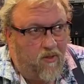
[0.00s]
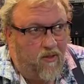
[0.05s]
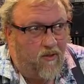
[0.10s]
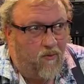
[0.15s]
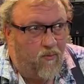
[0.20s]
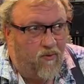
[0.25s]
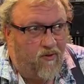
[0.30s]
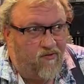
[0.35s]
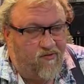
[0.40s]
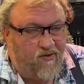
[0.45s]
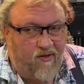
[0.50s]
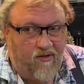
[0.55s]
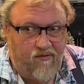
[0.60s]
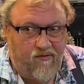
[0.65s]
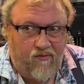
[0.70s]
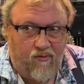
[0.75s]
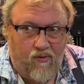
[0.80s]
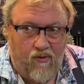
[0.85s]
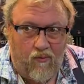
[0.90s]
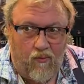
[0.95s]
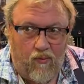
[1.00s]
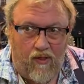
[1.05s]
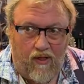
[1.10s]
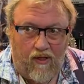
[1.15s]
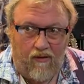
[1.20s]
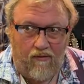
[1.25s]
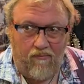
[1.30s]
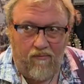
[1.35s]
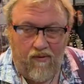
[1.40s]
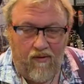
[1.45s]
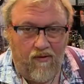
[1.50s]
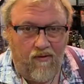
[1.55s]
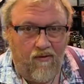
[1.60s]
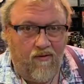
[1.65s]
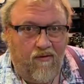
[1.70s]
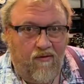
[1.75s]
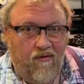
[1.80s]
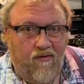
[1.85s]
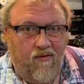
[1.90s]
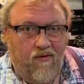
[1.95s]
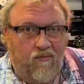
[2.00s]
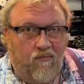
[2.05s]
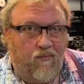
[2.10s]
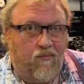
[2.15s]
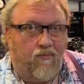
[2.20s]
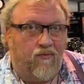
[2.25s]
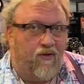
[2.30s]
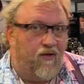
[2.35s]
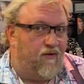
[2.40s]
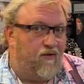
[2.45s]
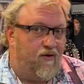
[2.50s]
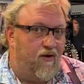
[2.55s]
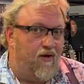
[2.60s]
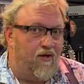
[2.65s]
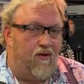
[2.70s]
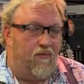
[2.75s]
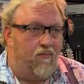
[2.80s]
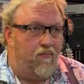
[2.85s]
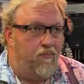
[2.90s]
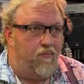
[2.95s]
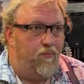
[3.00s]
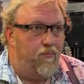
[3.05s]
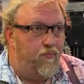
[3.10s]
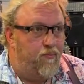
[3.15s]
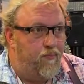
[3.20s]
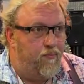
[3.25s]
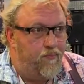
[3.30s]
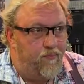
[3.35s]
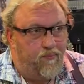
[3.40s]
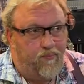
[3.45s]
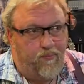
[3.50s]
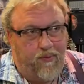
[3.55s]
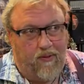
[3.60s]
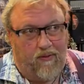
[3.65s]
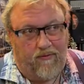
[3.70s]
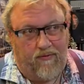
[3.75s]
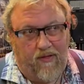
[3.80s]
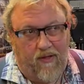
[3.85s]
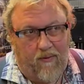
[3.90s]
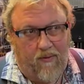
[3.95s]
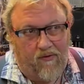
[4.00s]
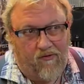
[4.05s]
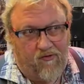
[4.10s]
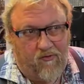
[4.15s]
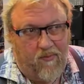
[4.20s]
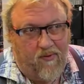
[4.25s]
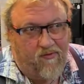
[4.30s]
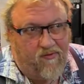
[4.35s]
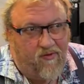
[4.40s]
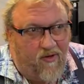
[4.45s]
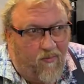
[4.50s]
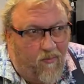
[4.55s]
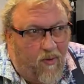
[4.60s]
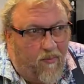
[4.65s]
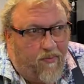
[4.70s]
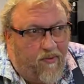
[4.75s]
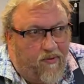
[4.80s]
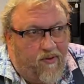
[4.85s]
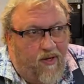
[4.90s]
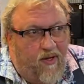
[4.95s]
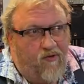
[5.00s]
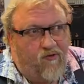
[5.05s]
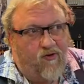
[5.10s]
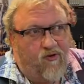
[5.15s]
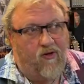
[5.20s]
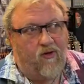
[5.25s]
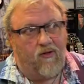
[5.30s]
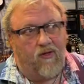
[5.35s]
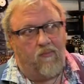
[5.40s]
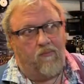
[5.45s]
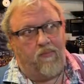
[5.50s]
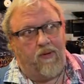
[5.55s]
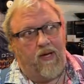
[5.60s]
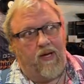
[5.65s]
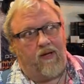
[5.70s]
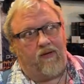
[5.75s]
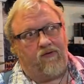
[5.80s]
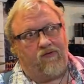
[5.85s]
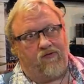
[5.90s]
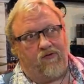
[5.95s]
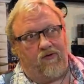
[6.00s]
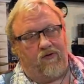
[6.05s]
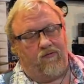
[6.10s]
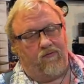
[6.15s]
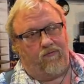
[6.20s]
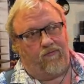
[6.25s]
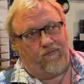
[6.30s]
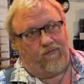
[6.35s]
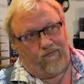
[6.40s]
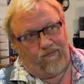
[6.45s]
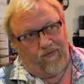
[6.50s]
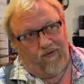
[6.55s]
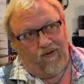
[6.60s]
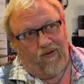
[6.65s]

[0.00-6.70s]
I don't want to say this the wrong way, they kind of built their instruments and their reputation on the backs of